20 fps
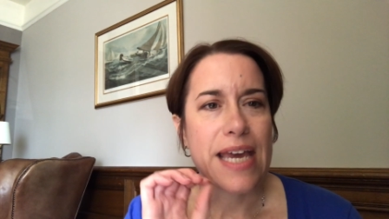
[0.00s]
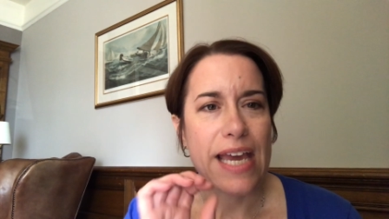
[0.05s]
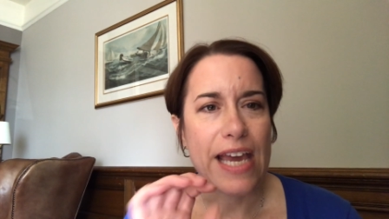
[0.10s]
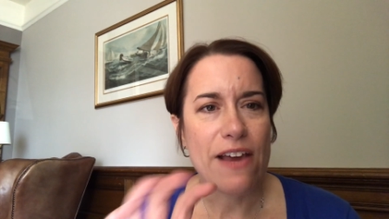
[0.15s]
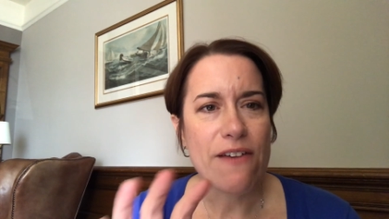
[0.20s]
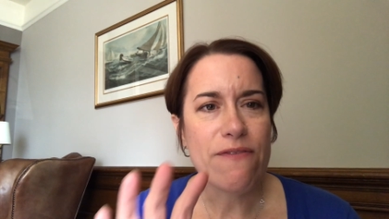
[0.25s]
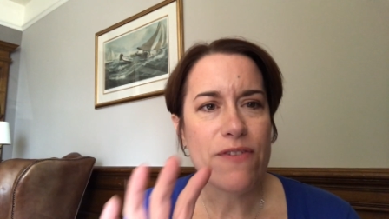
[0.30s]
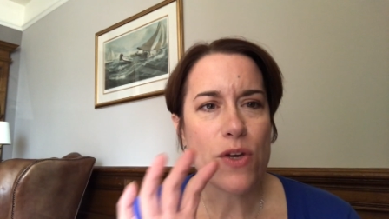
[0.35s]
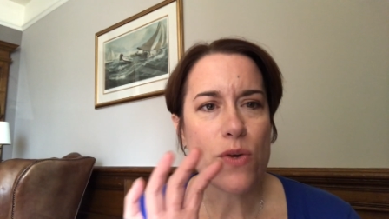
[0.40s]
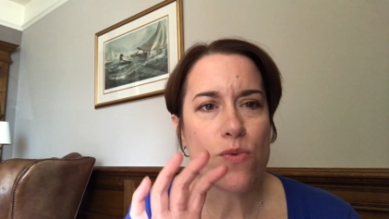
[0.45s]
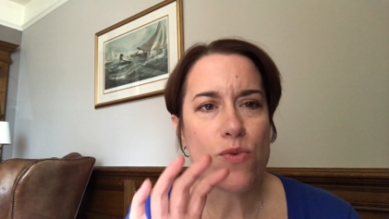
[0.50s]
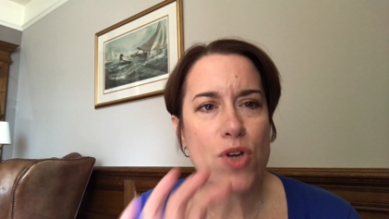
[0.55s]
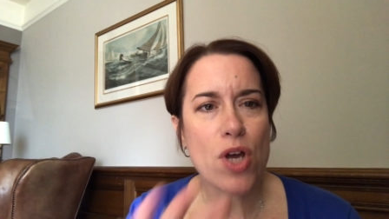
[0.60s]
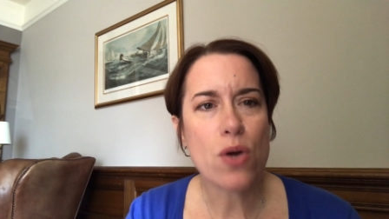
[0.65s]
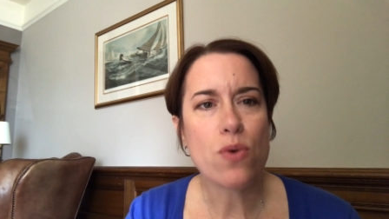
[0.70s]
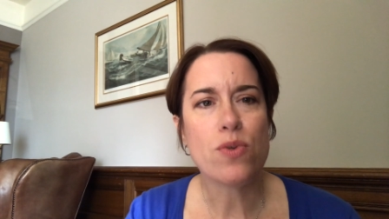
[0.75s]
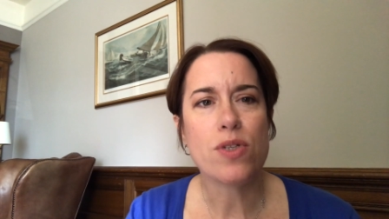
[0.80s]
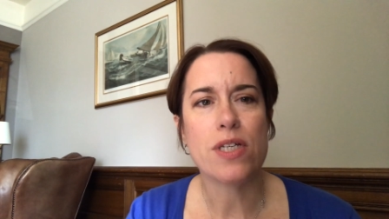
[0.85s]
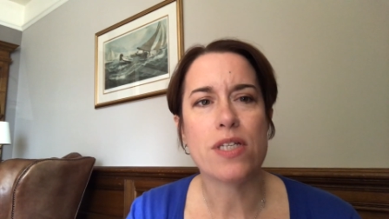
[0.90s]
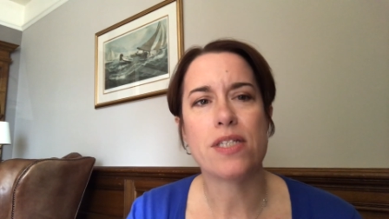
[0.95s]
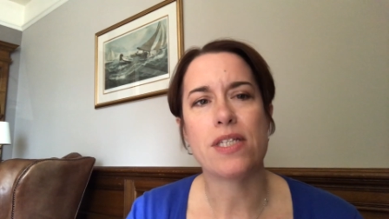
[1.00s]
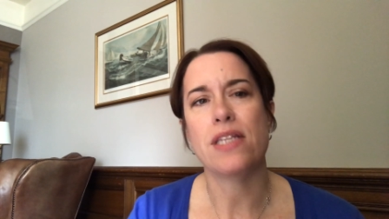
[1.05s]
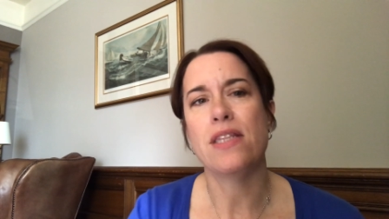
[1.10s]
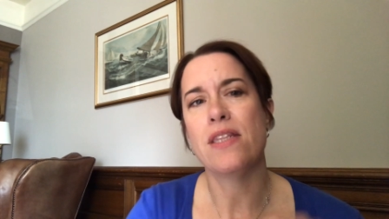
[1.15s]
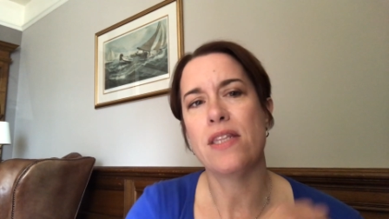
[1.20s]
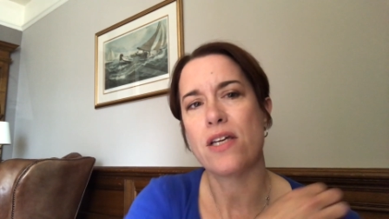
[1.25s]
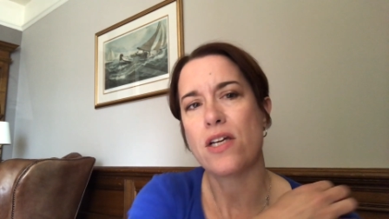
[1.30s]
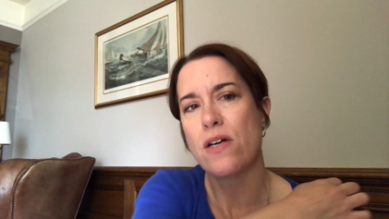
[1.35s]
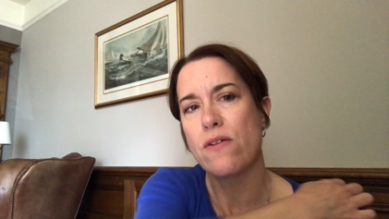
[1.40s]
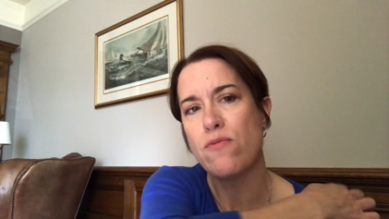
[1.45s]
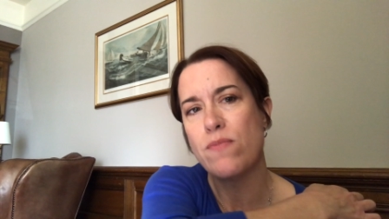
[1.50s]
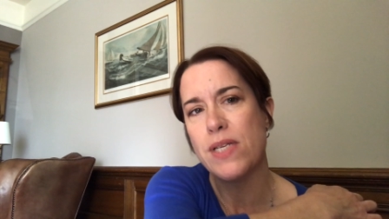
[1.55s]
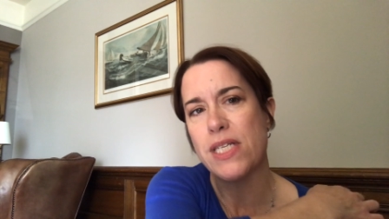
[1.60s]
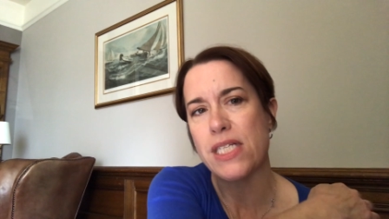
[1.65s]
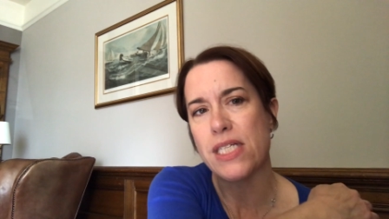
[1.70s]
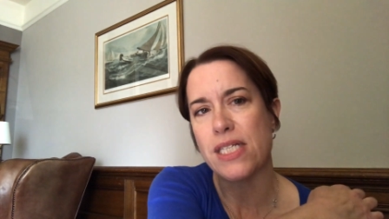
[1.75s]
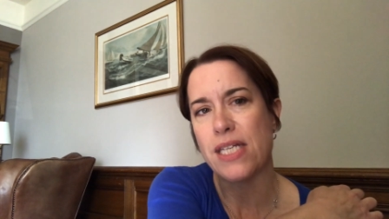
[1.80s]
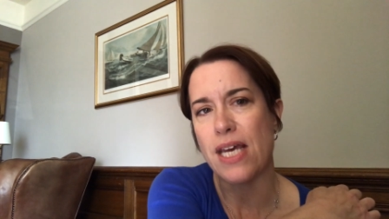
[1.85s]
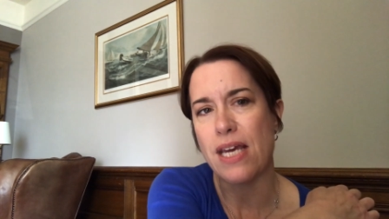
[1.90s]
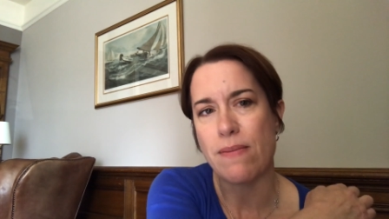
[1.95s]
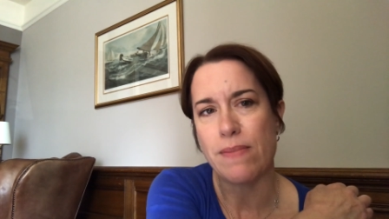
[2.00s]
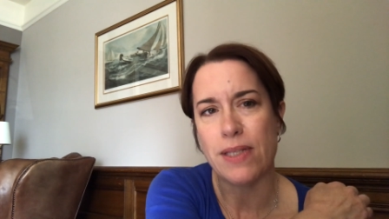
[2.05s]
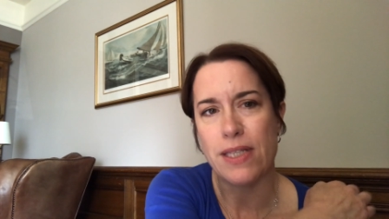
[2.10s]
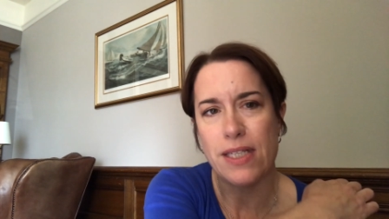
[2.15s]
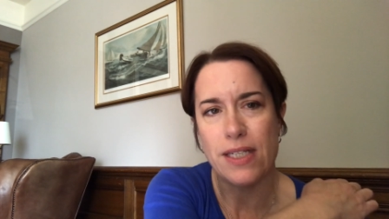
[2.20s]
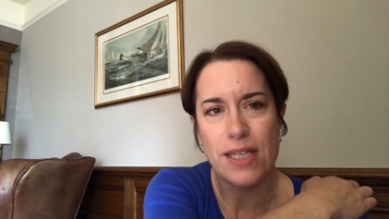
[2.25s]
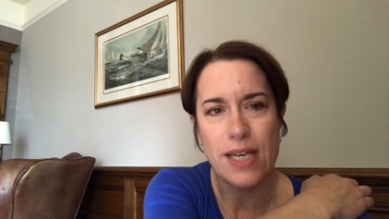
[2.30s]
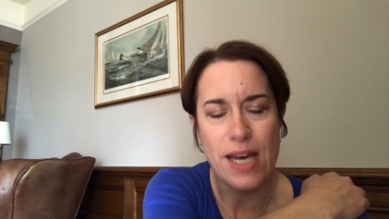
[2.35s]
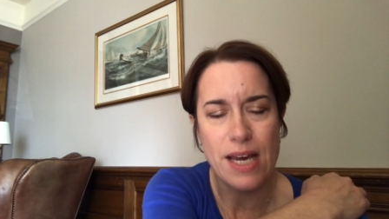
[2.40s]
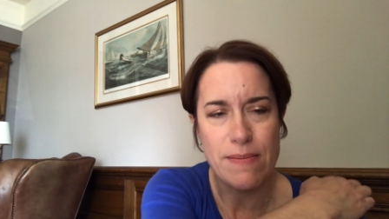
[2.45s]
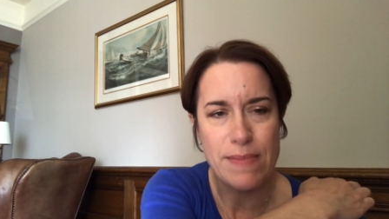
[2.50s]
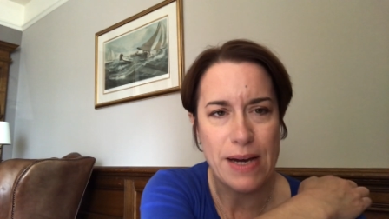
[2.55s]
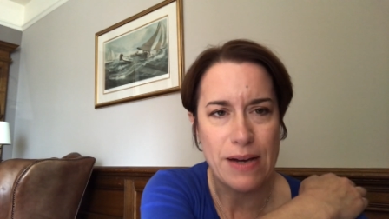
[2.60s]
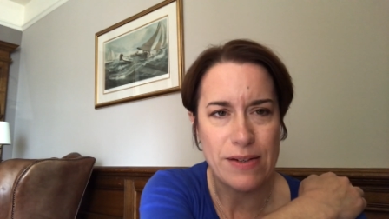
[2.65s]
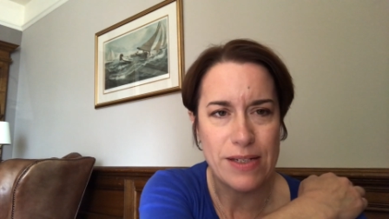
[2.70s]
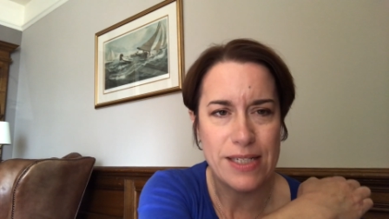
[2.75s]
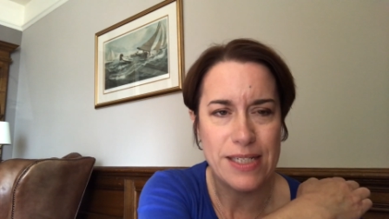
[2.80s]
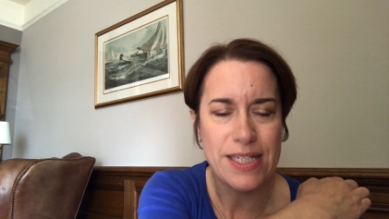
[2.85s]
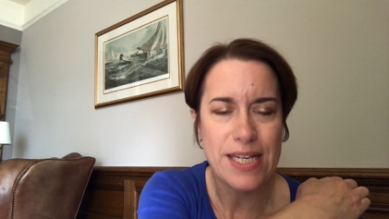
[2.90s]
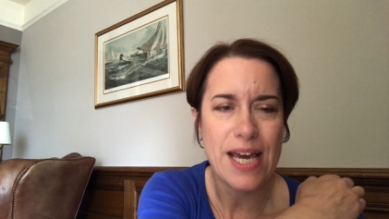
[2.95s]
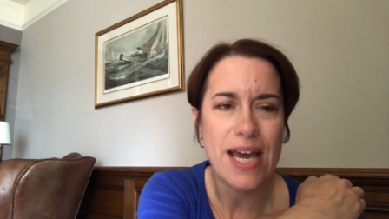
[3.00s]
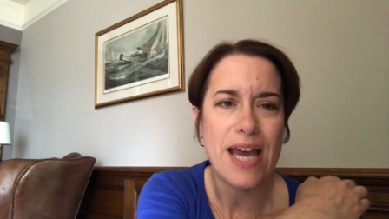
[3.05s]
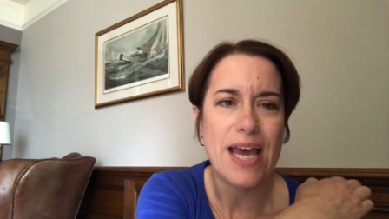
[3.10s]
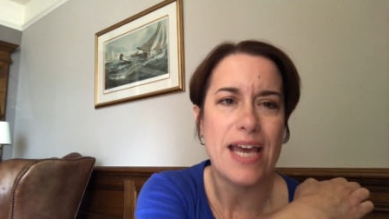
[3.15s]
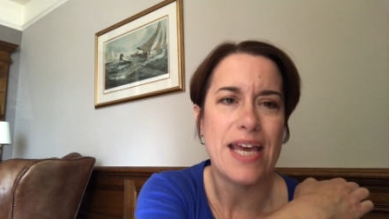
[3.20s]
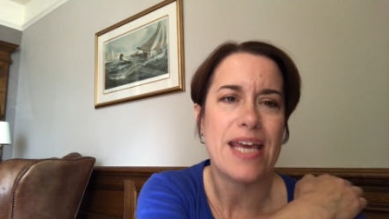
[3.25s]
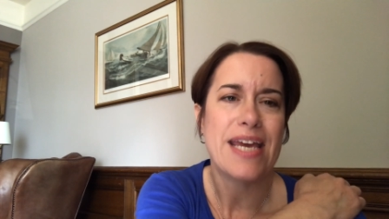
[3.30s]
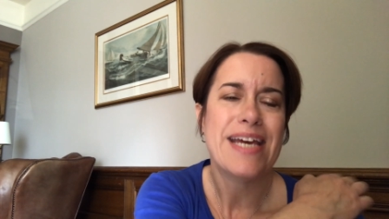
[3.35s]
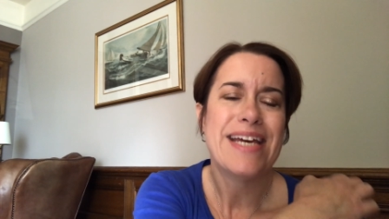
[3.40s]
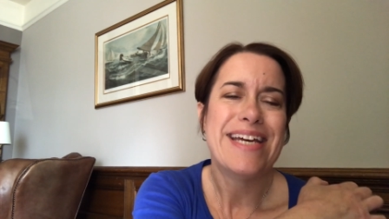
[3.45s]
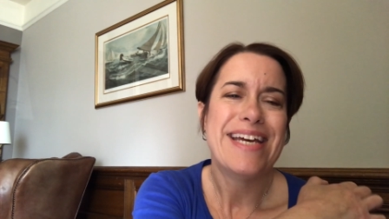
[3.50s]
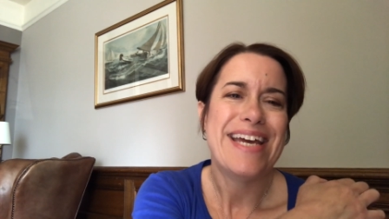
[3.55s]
if you noticed in the government statement that came out today,